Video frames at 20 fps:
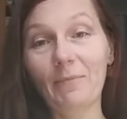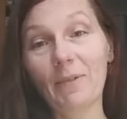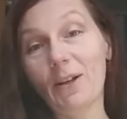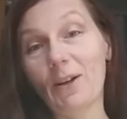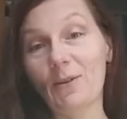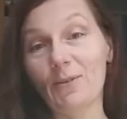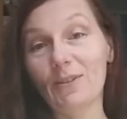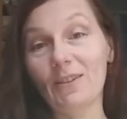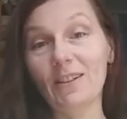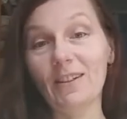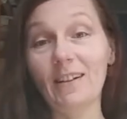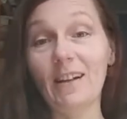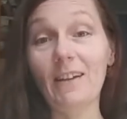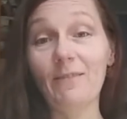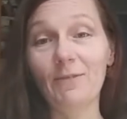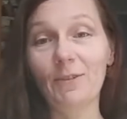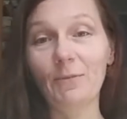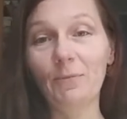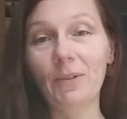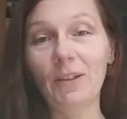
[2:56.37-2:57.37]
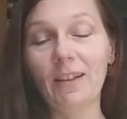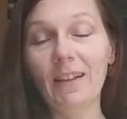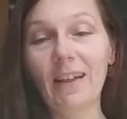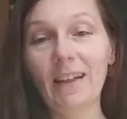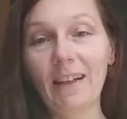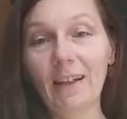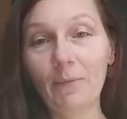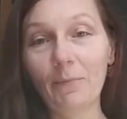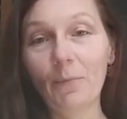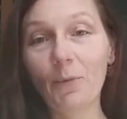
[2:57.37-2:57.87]
because there have to be
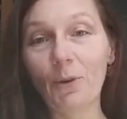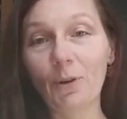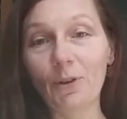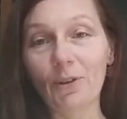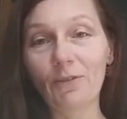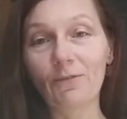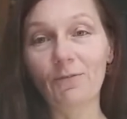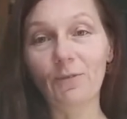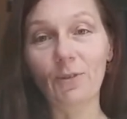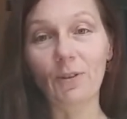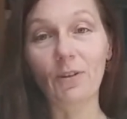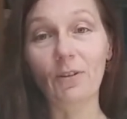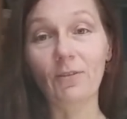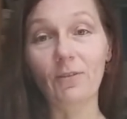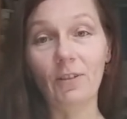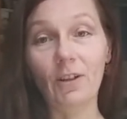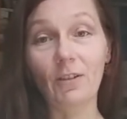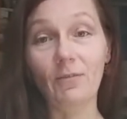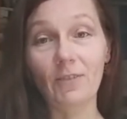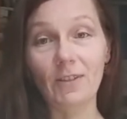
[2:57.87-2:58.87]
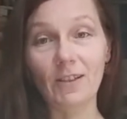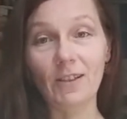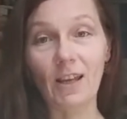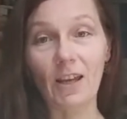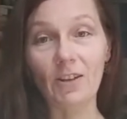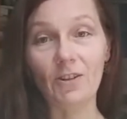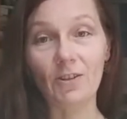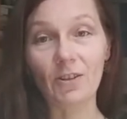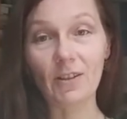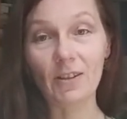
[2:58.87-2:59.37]
more for
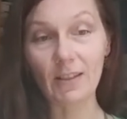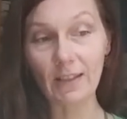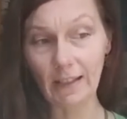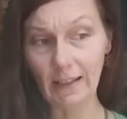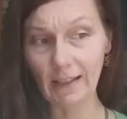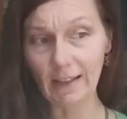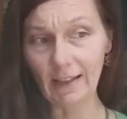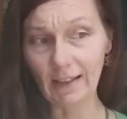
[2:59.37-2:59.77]
conversations.